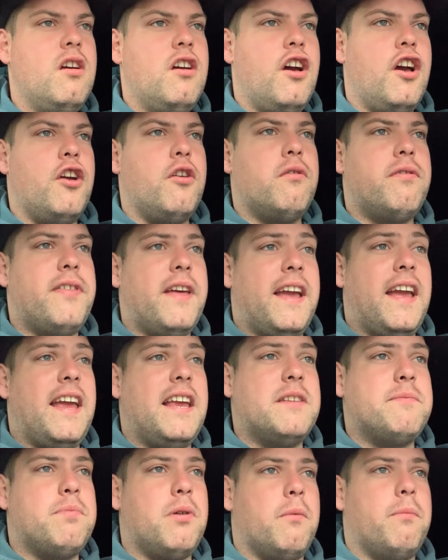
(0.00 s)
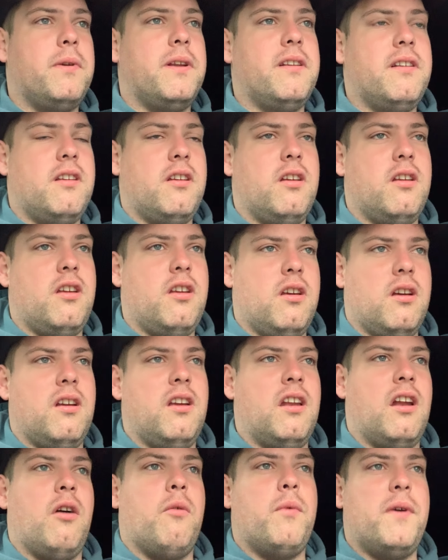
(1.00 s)
who think he's probably,
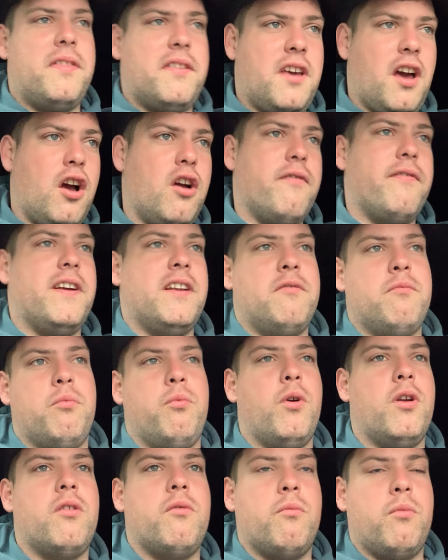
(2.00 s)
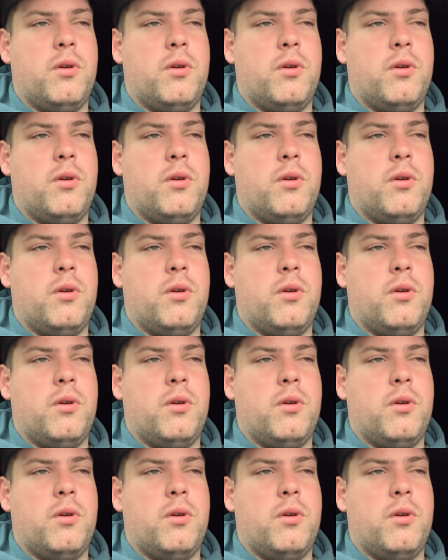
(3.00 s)
you know, with COVID, would,